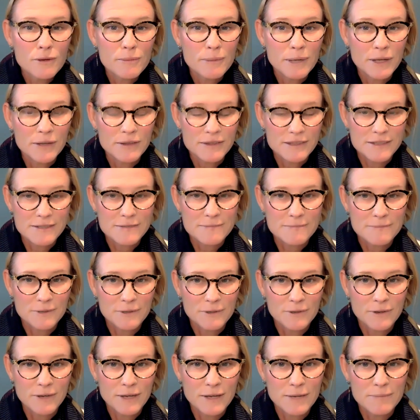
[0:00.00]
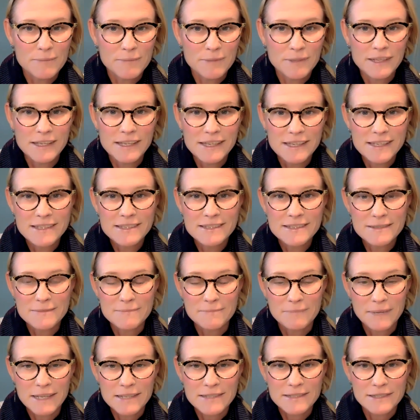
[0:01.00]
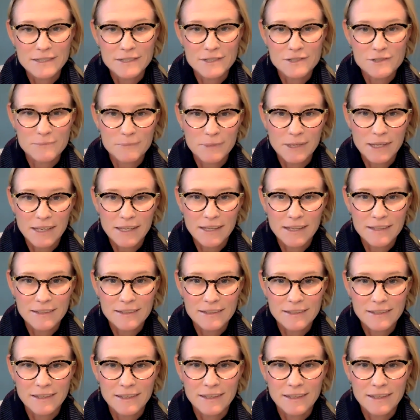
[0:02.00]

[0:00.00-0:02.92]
about this program, please message me,